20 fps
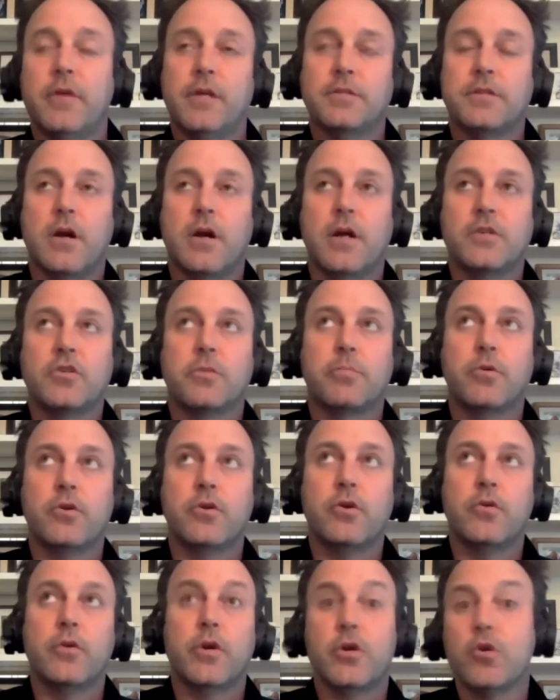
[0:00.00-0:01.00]
as an
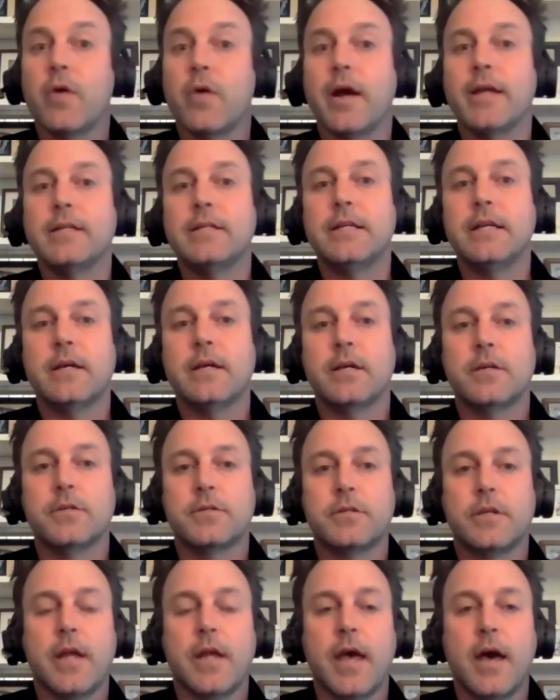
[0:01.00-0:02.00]
entrepreneur, new
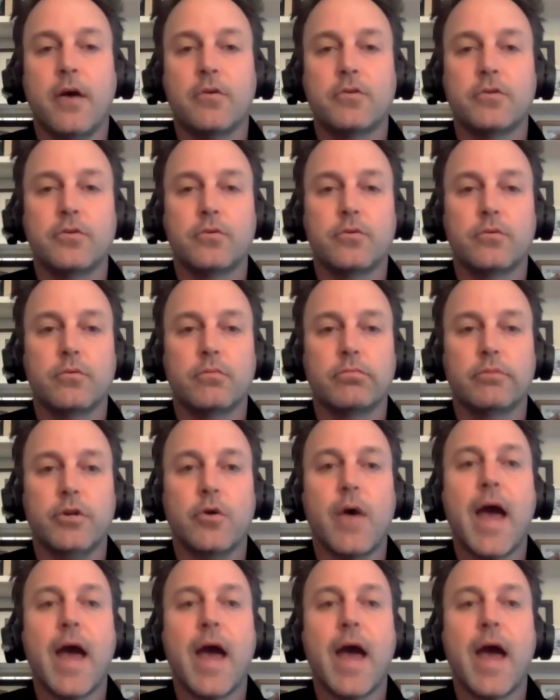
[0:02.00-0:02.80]
ideas and how to,